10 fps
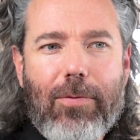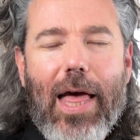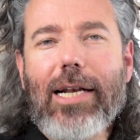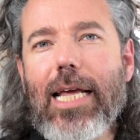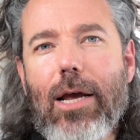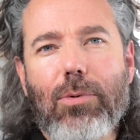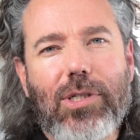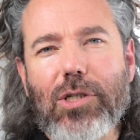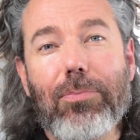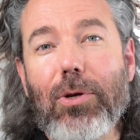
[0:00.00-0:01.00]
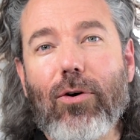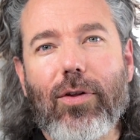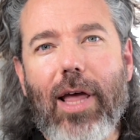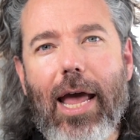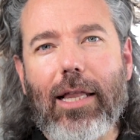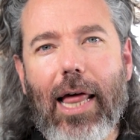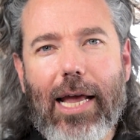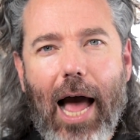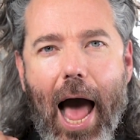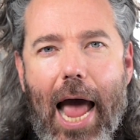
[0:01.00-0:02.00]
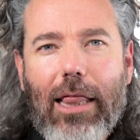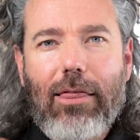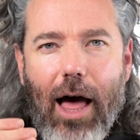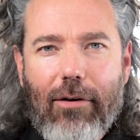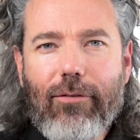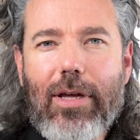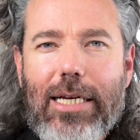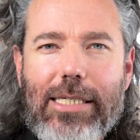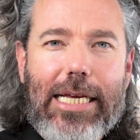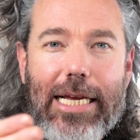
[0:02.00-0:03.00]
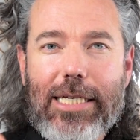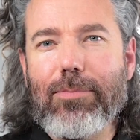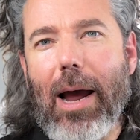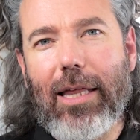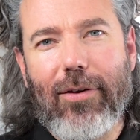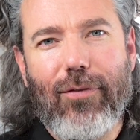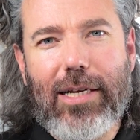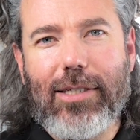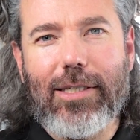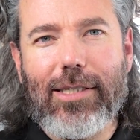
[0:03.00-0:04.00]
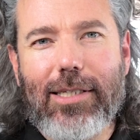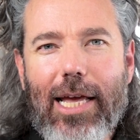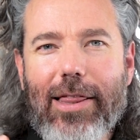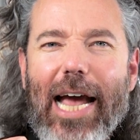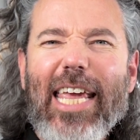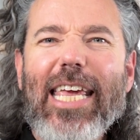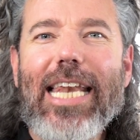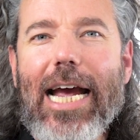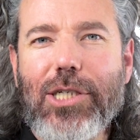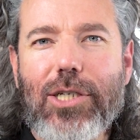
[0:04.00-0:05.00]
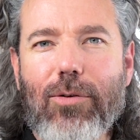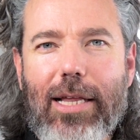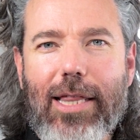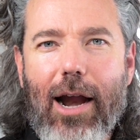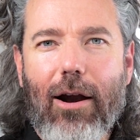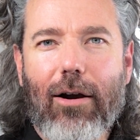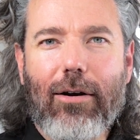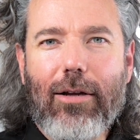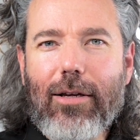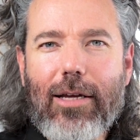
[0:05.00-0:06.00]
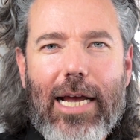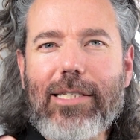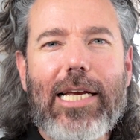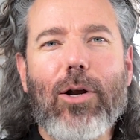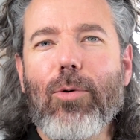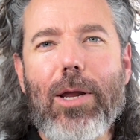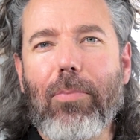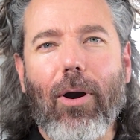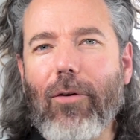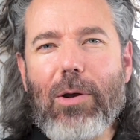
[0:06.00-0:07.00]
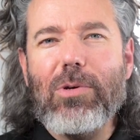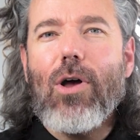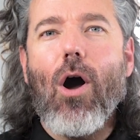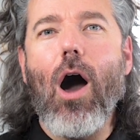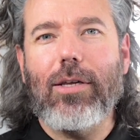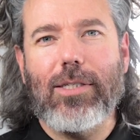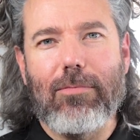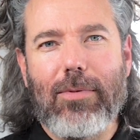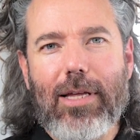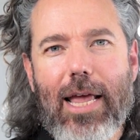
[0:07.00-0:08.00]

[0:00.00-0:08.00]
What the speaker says: That day was such a beautiful day. Like, I love seeing smiling faces. That connection right there, it's like a rebirth. It was awesome.